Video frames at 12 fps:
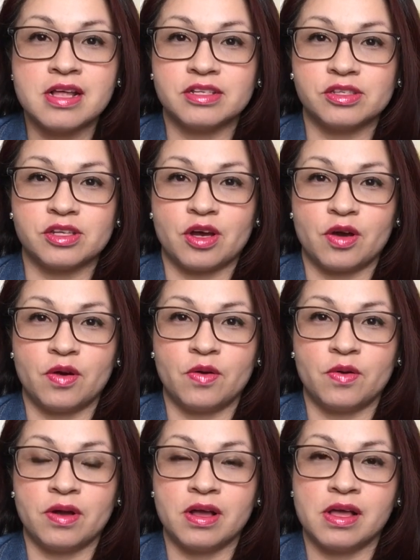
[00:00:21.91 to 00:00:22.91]

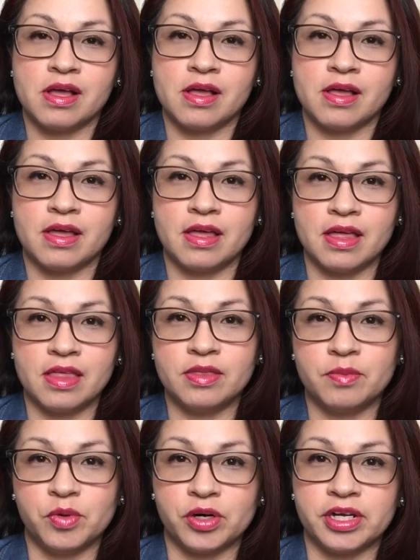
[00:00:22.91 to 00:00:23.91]
So in
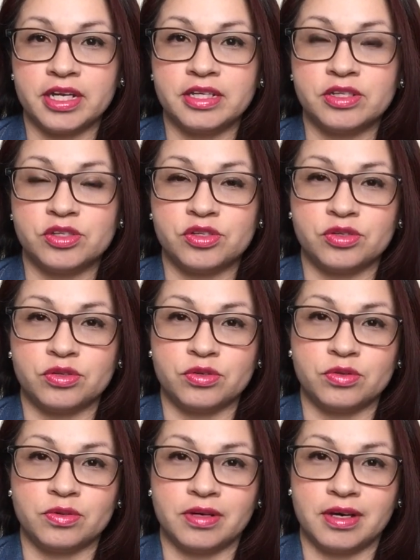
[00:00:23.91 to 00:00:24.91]
the morning
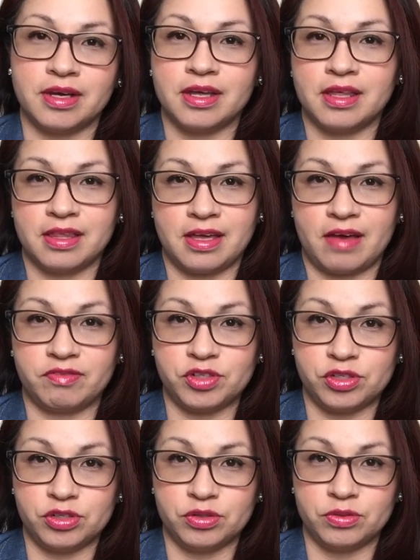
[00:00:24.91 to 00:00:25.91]
to the
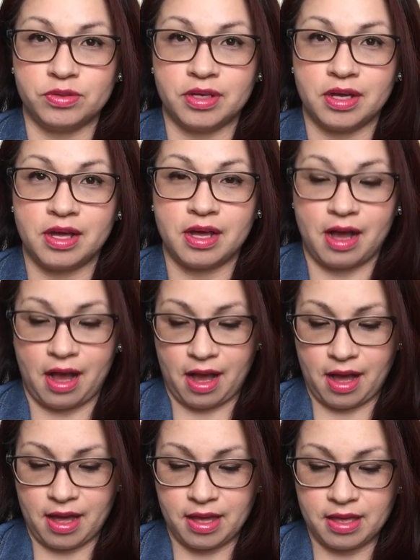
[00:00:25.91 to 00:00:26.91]
afternoon,
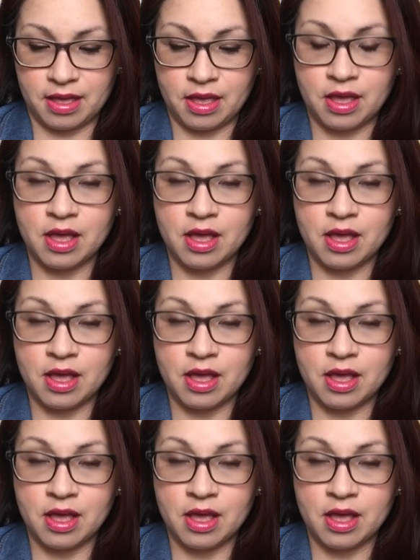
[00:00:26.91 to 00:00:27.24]
I